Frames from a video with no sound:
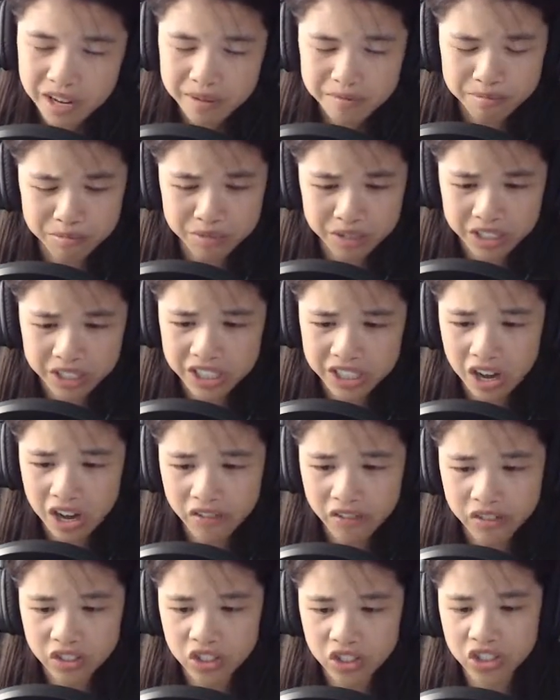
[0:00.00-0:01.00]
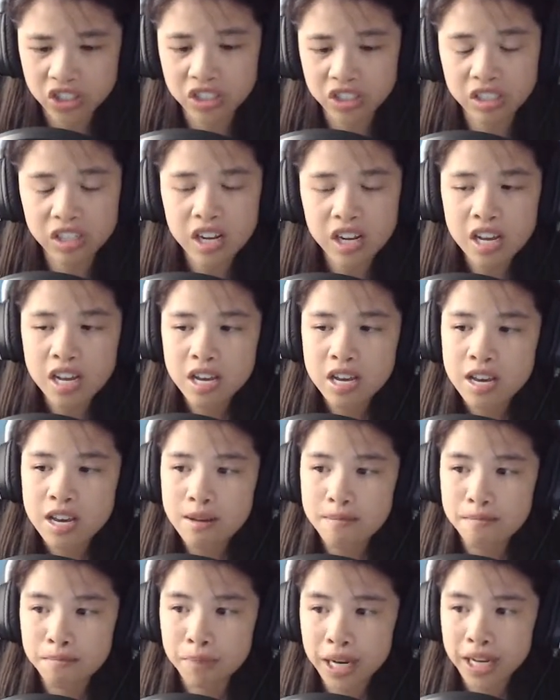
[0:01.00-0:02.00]
I'm really not for sure,
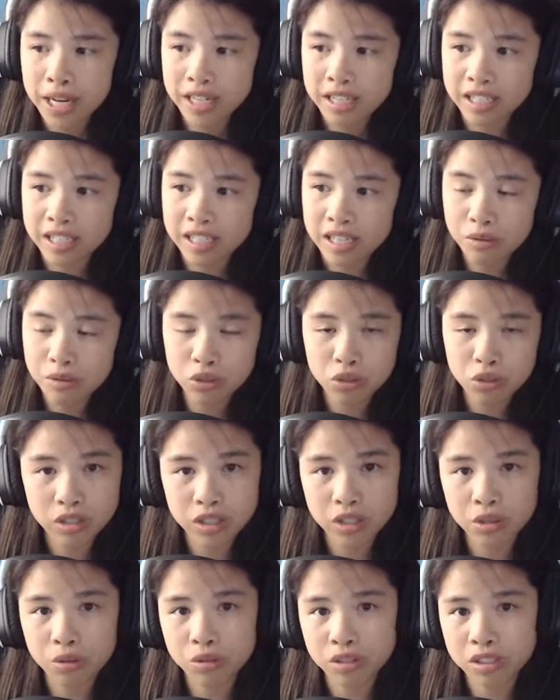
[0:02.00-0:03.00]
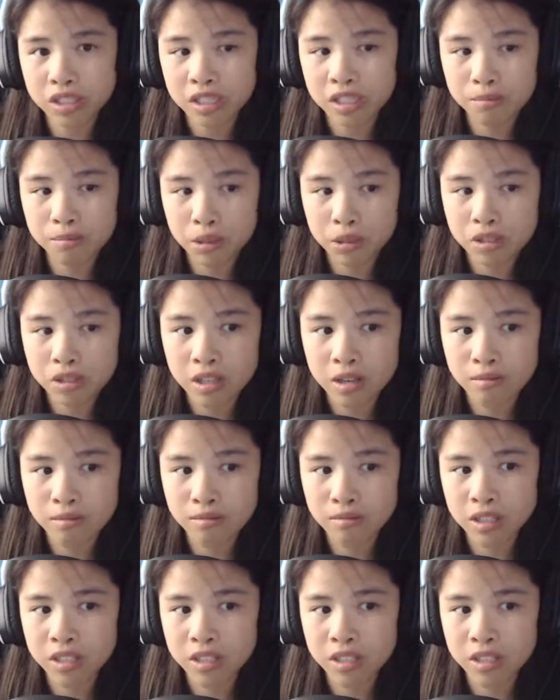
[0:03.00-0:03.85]
but it was cool seeing both of them.